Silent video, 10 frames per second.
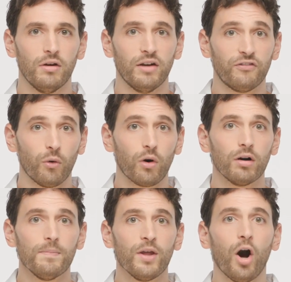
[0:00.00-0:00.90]
And
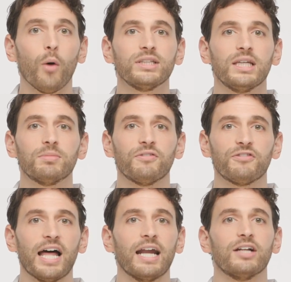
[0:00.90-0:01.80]
4. Always keep the
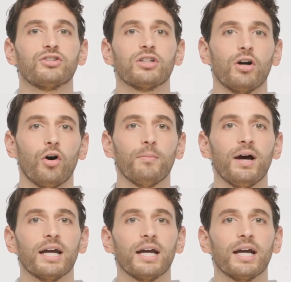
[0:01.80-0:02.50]
flat edge of the comb